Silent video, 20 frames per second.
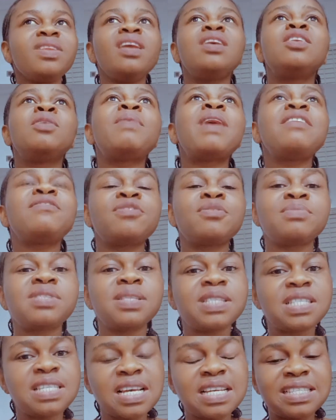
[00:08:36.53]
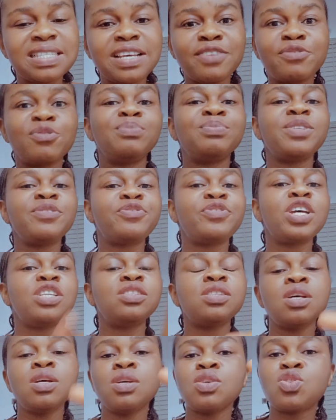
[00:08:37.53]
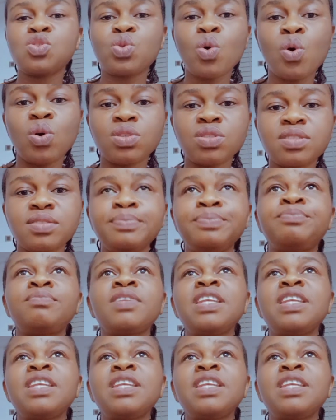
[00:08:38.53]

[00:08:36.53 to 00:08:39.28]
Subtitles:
You're buying from 6088 from different stores.